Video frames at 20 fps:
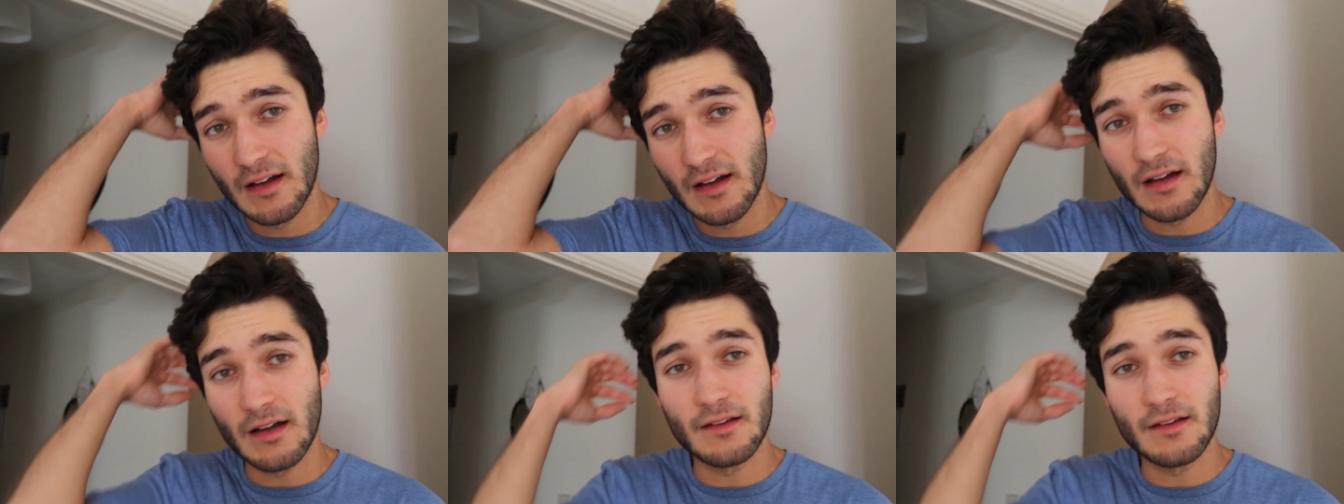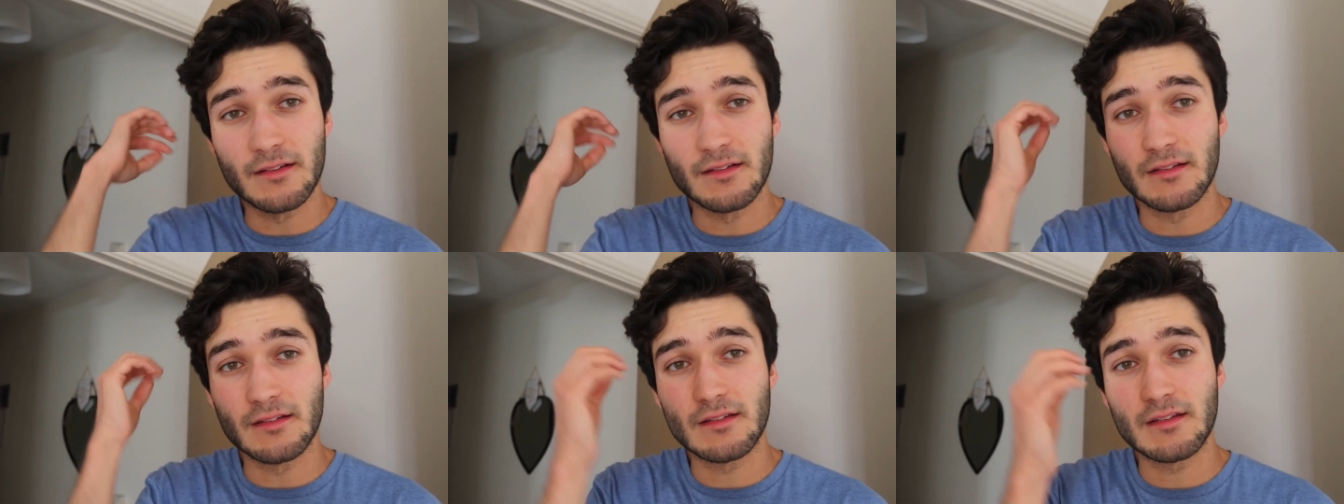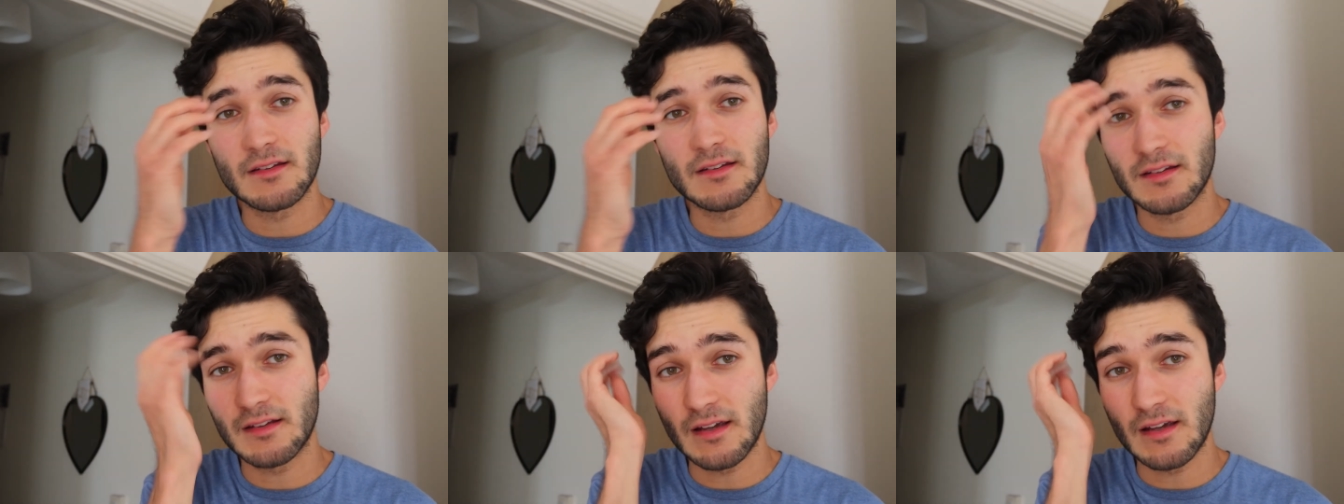
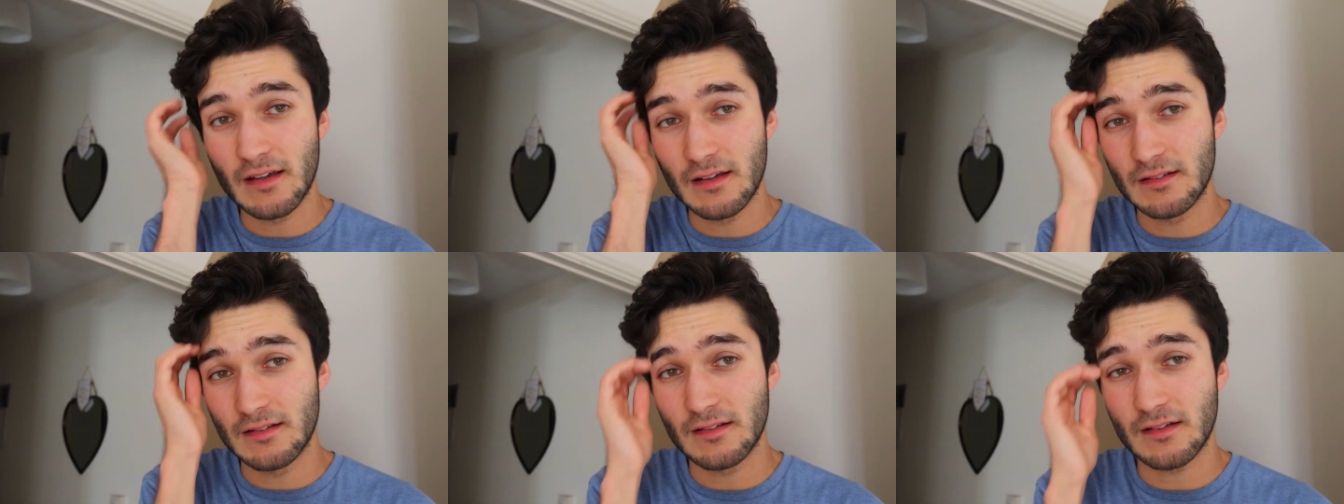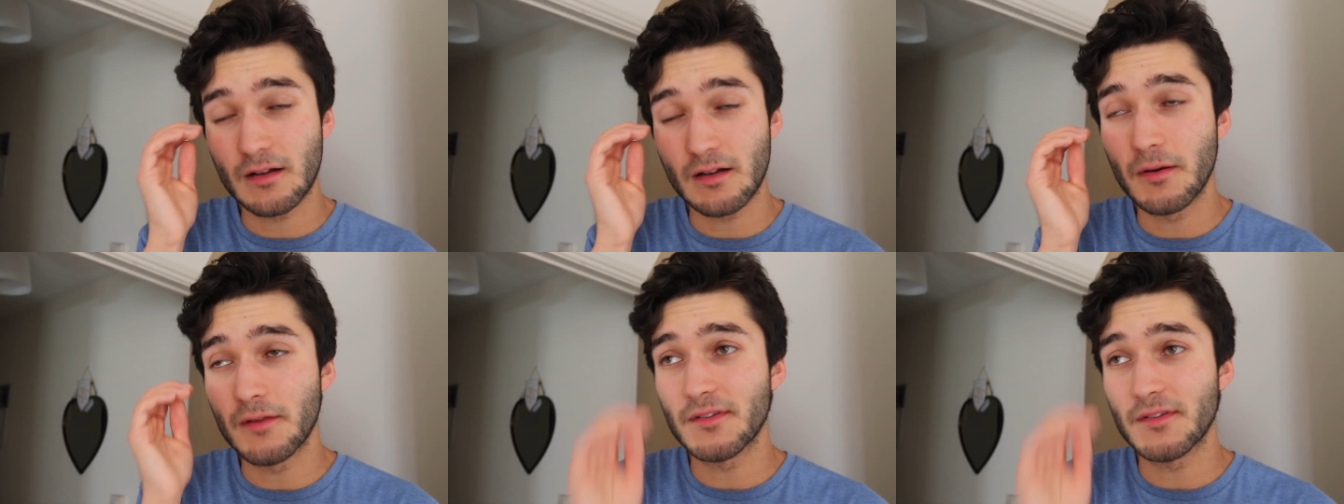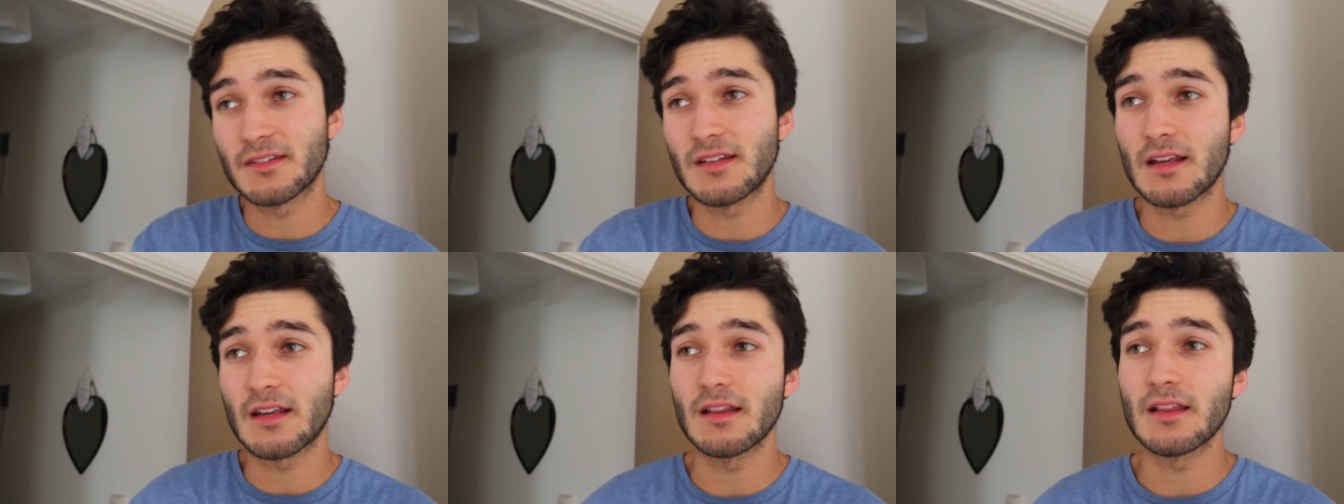And yeah, I can't believe
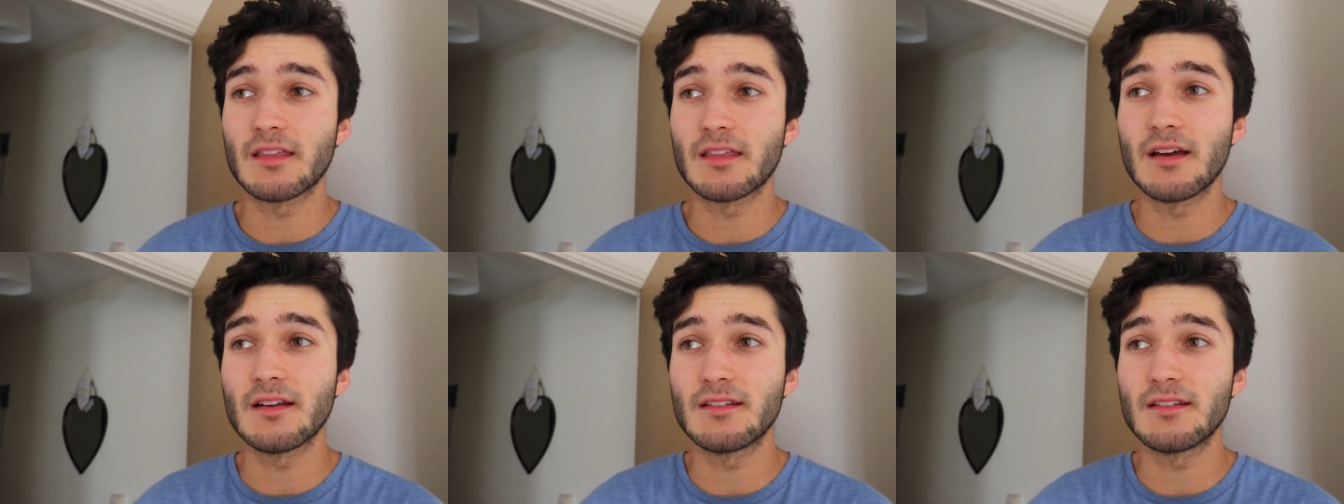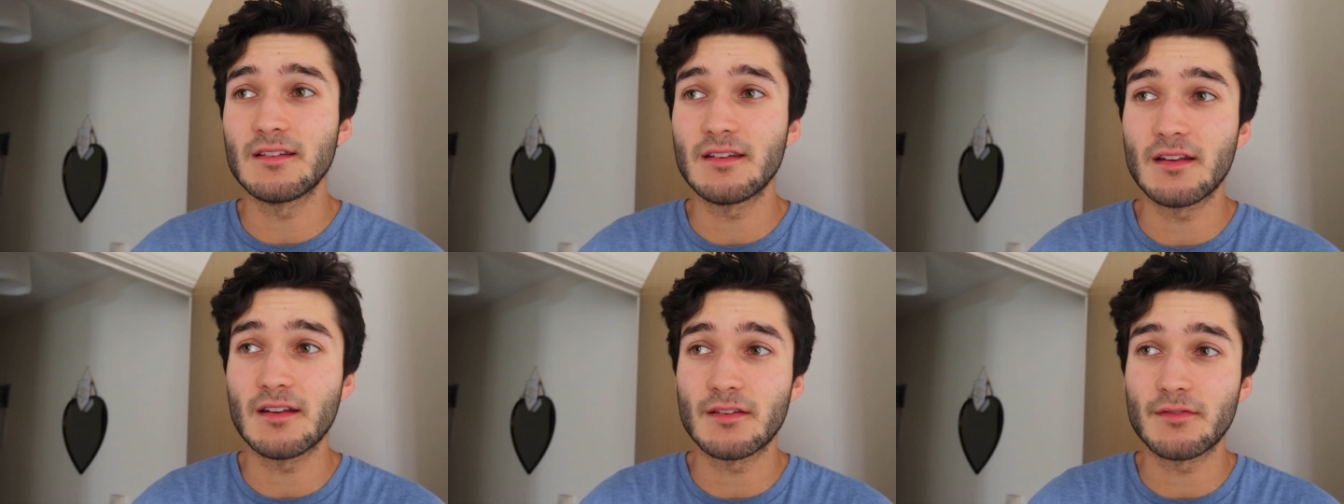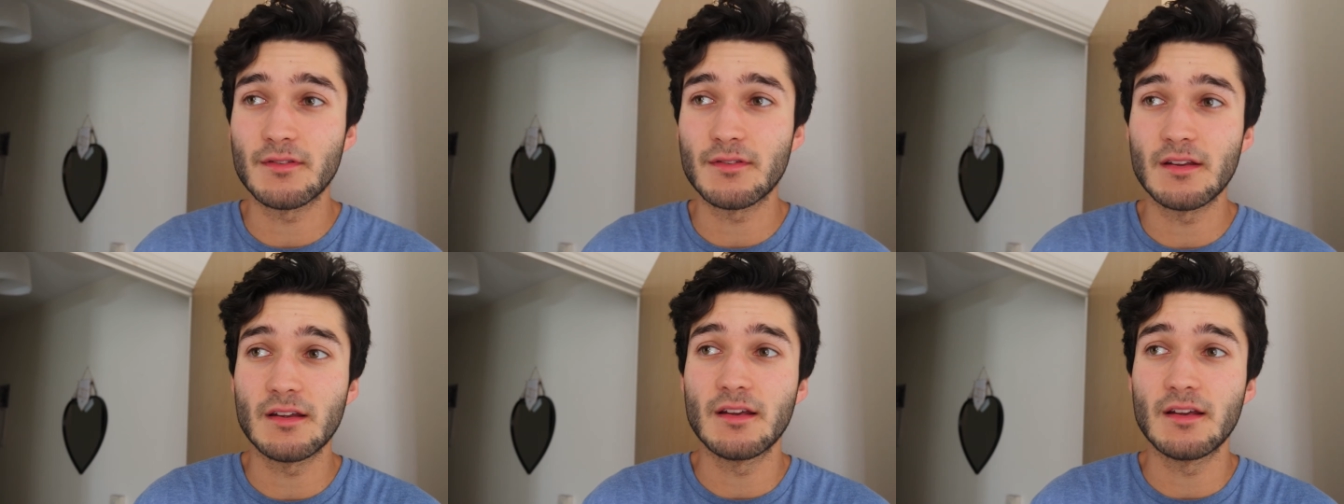it's taken 13 years
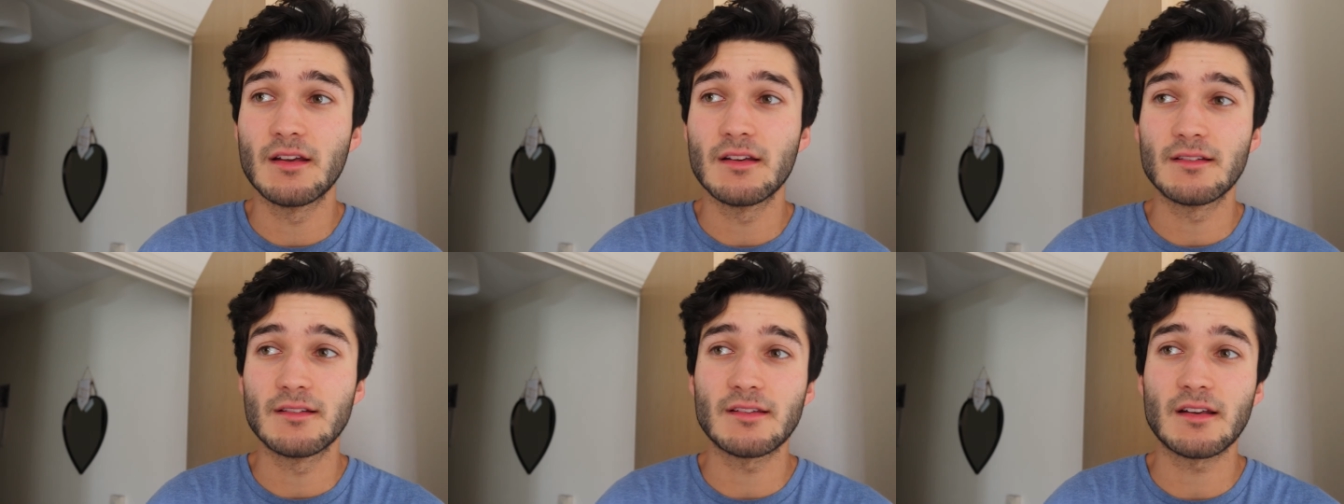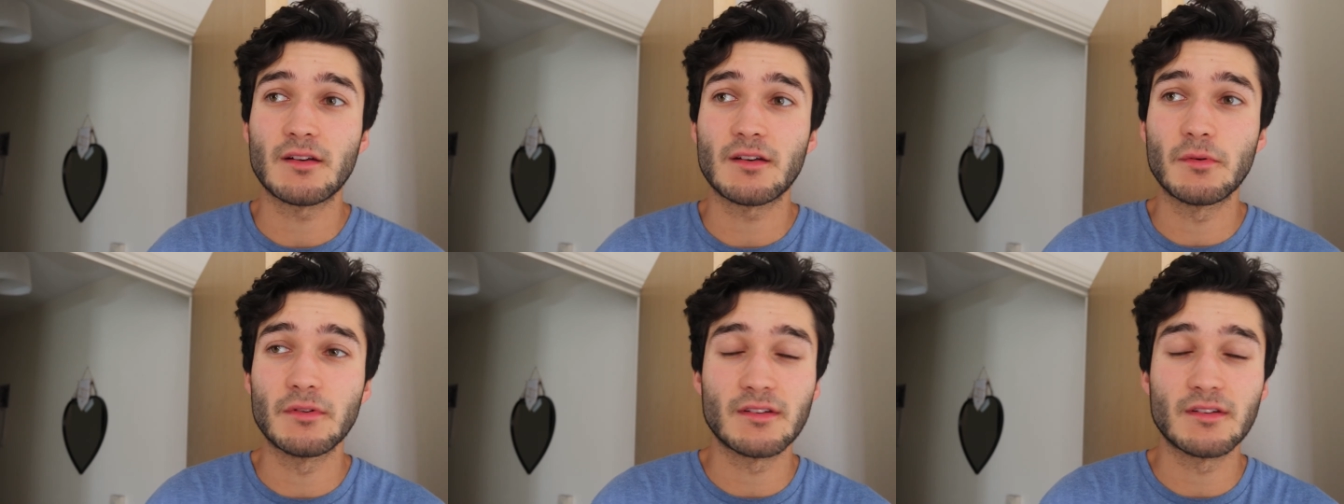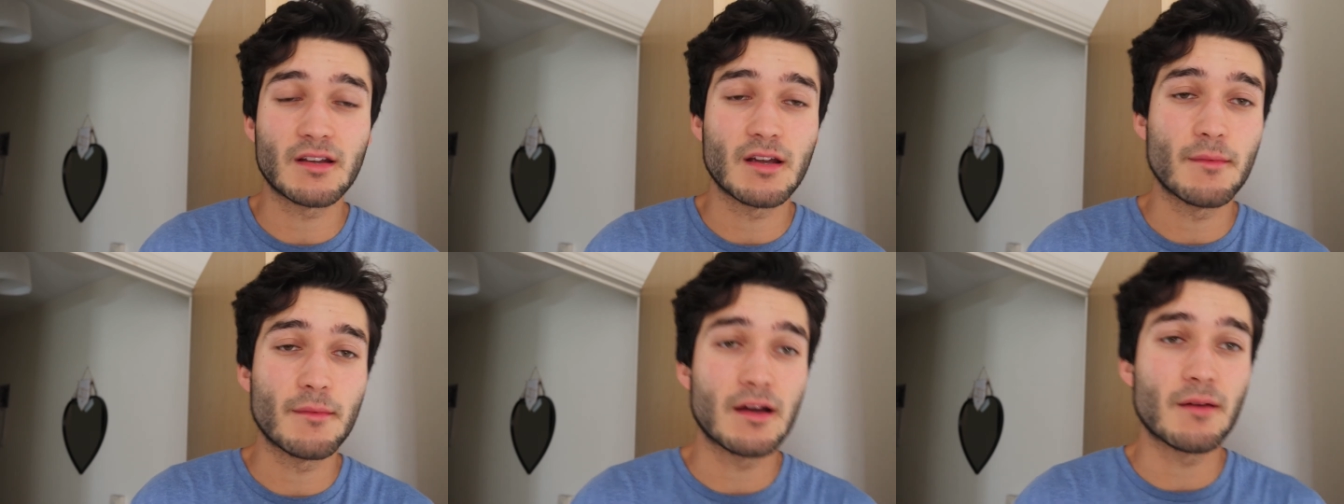for the second one
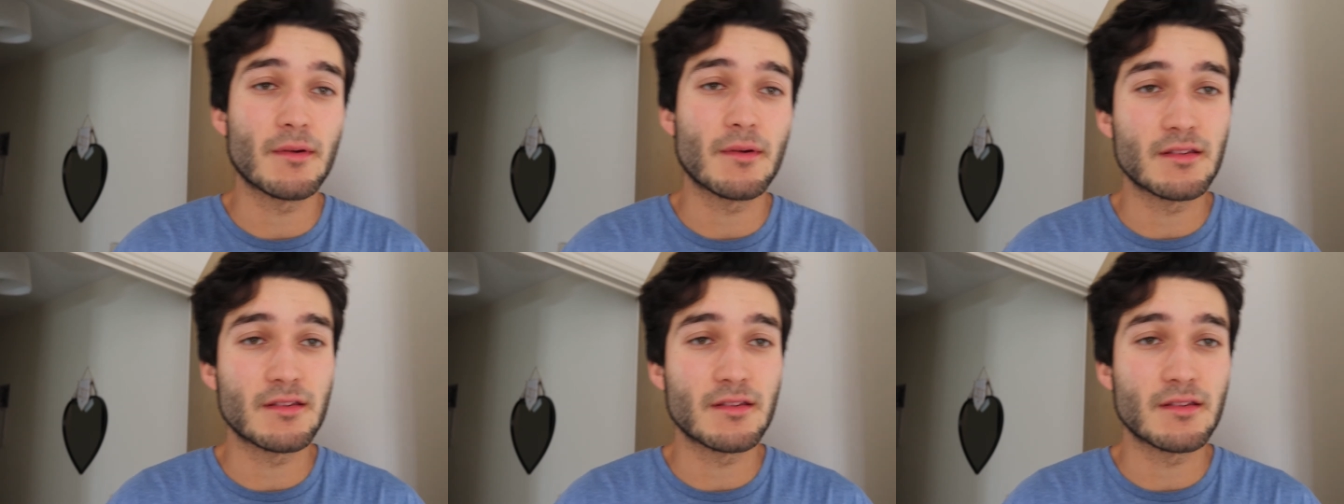to come out.